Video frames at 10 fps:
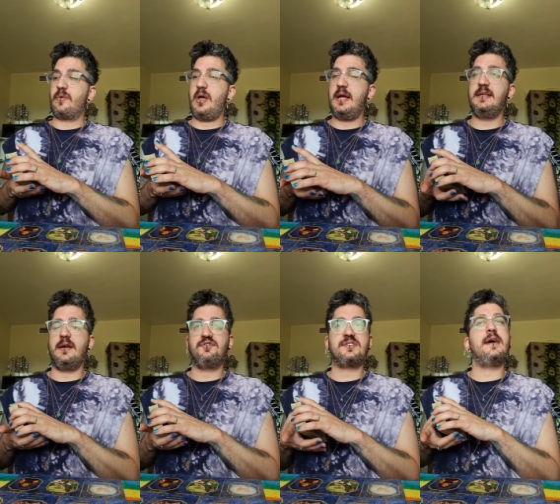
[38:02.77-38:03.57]
and yeah,
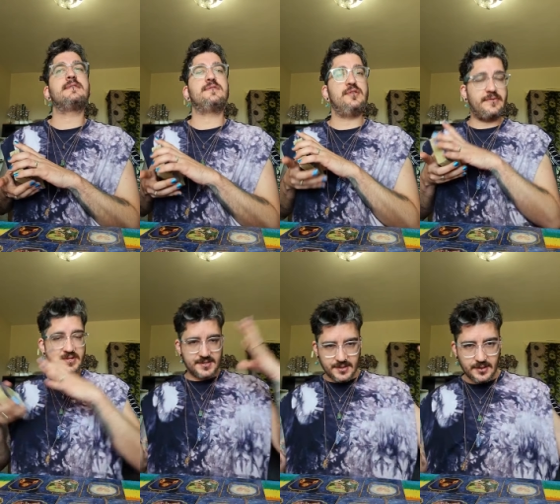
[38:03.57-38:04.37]
just ask the
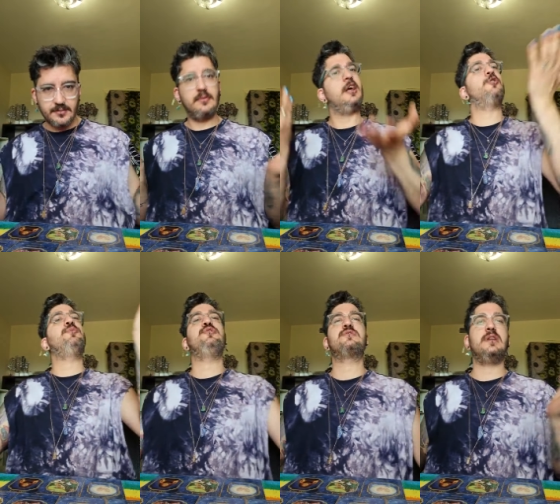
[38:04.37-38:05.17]
universe to
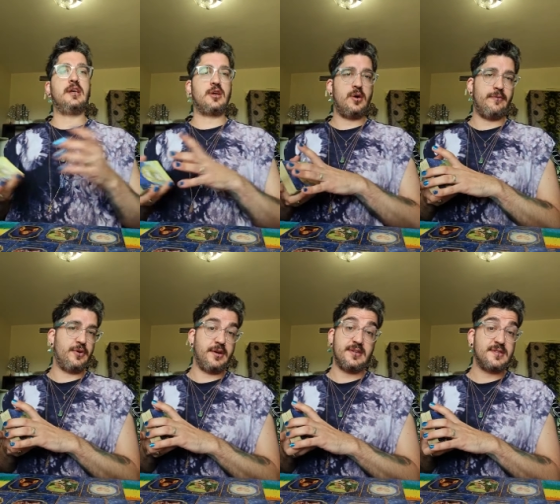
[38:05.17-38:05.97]
help you to let go of what
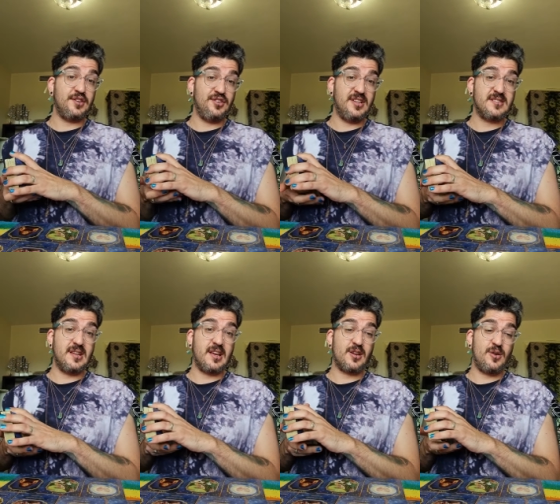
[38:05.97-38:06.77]
it is that you need to
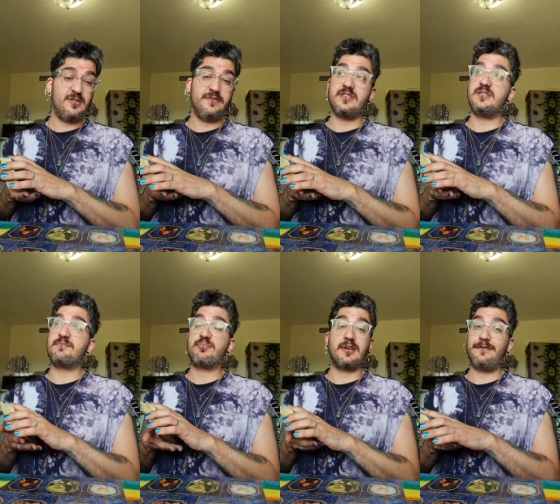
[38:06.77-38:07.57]
let go of and
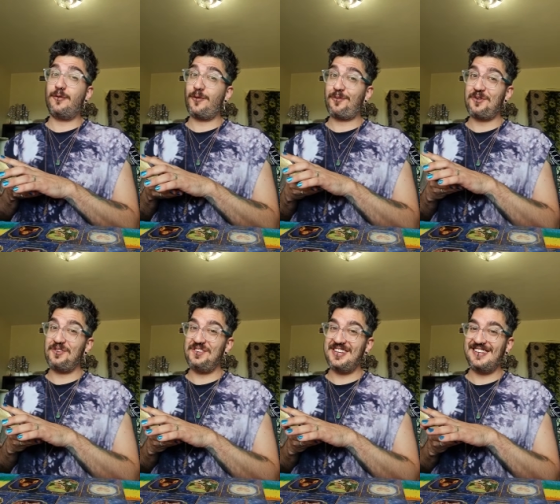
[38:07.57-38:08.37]
bring forth what
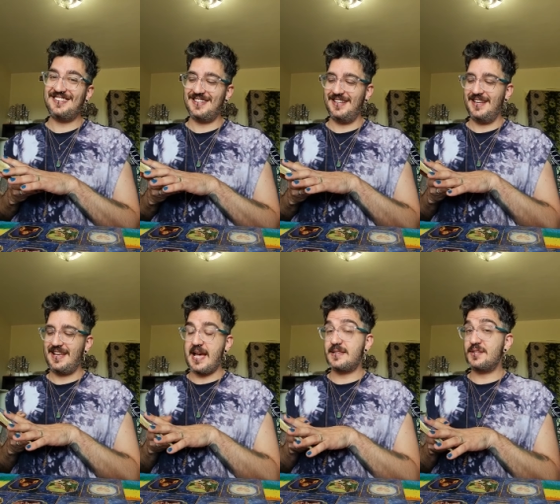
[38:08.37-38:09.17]
you need
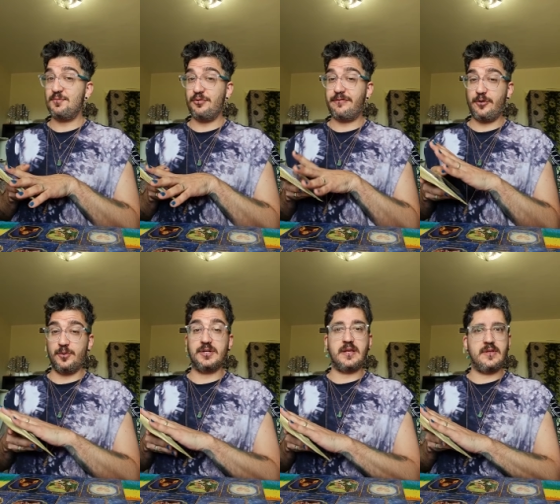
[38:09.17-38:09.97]
as you move
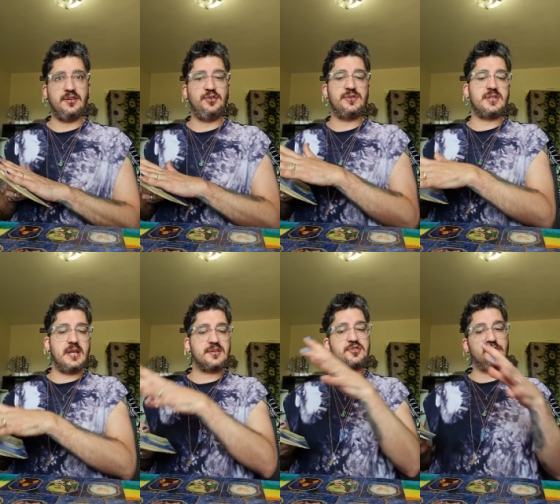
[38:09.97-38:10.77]
forward. And then use the
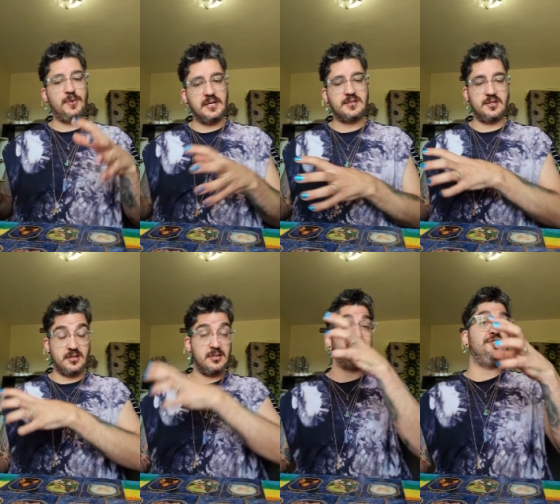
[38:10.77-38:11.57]
next two weeks to
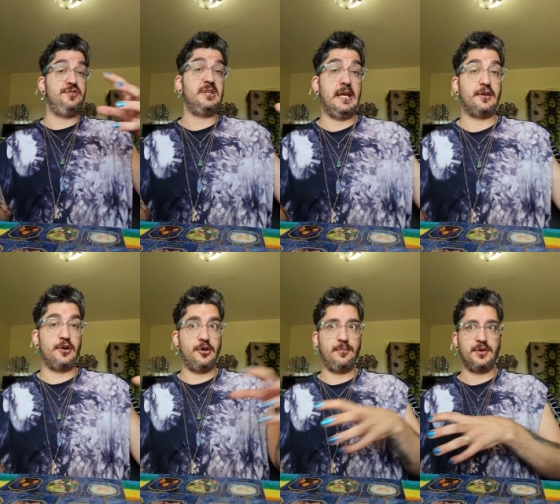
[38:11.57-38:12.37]
continue to let
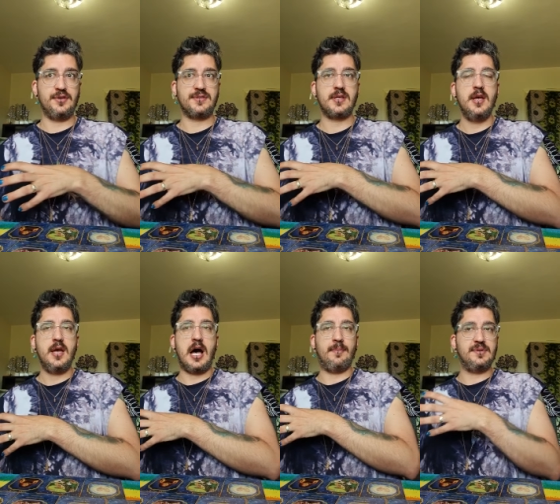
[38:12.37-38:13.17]
go because
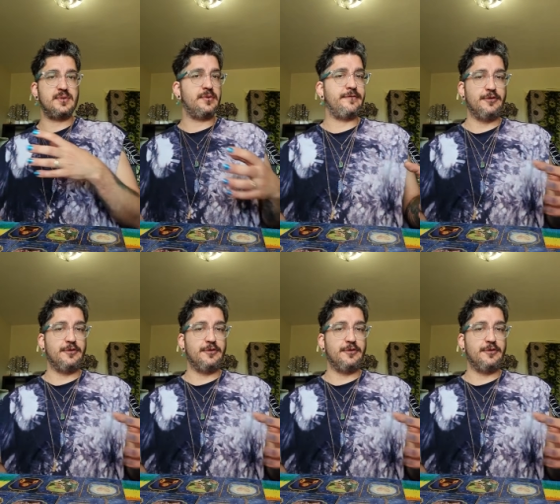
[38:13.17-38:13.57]
up until the